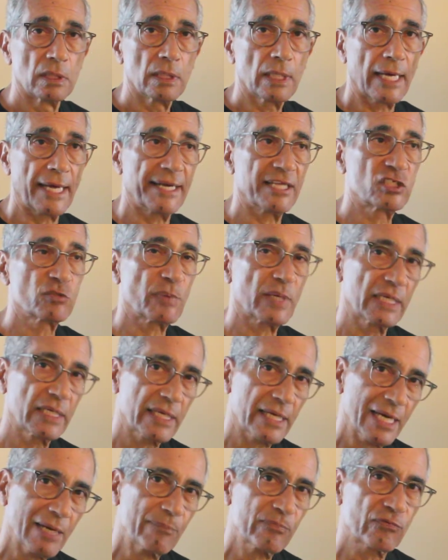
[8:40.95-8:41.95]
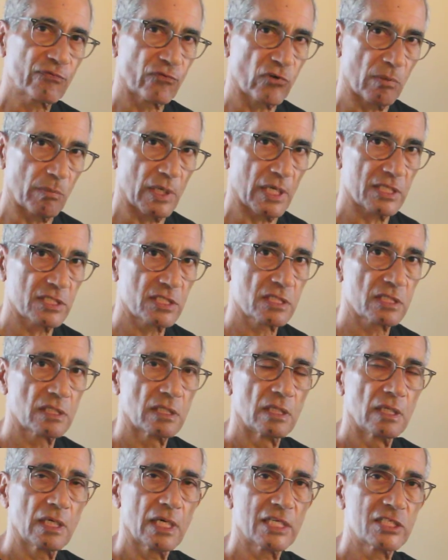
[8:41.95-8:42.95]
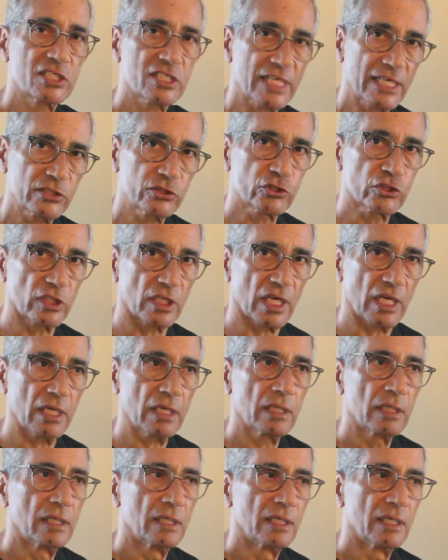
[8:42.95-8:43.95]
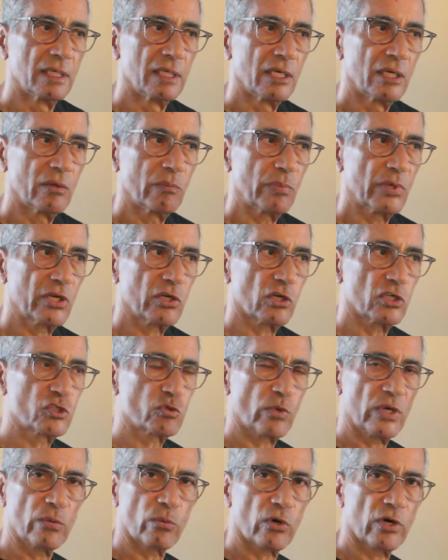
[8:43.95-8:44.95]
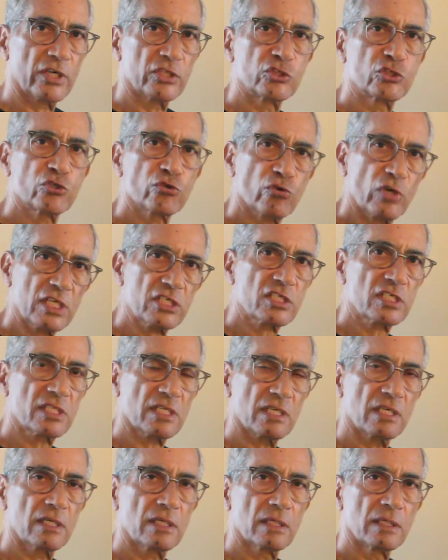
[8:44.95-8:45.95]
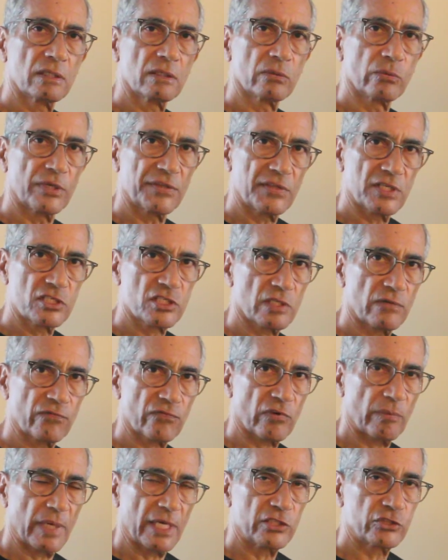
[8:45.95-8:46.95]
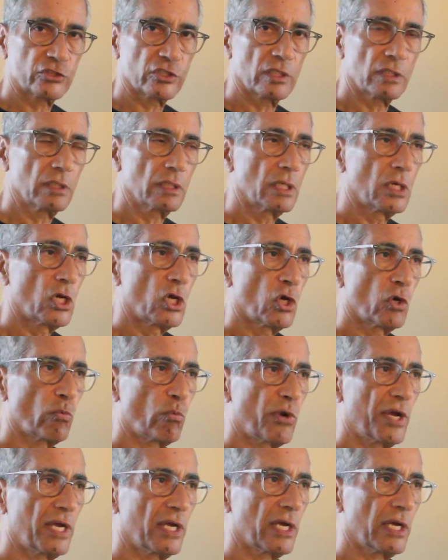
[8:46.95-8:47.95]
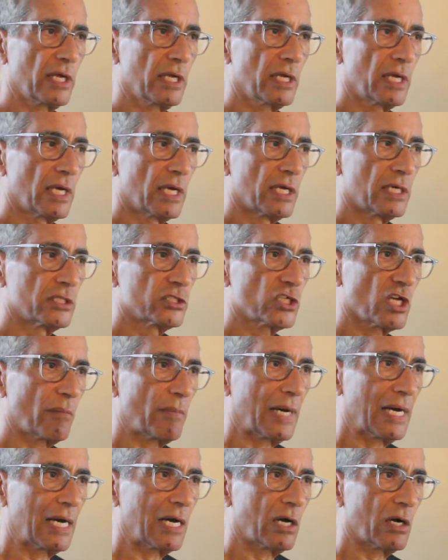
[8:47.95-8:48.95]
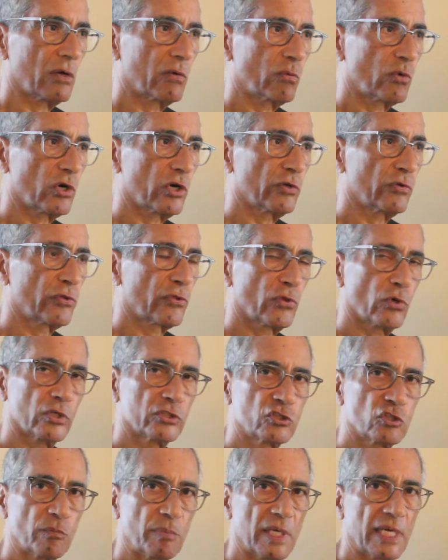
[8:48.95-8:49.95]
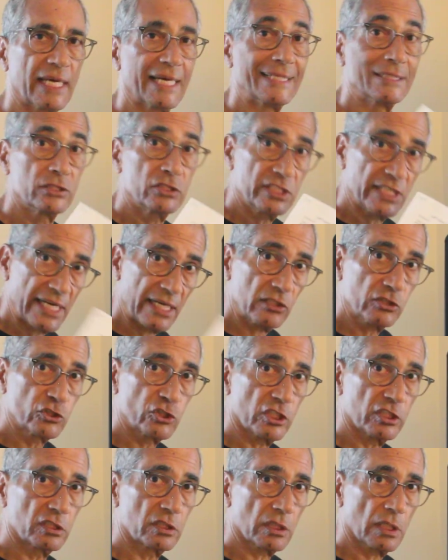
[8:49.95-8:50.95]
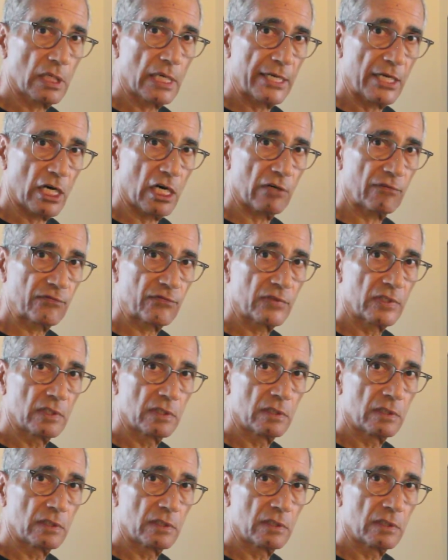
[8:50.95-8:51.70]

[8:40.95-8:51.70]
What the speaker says: And it's been kept from us essentially because we weren't trusted with this information. We somehow weren't thought to be intelligent enough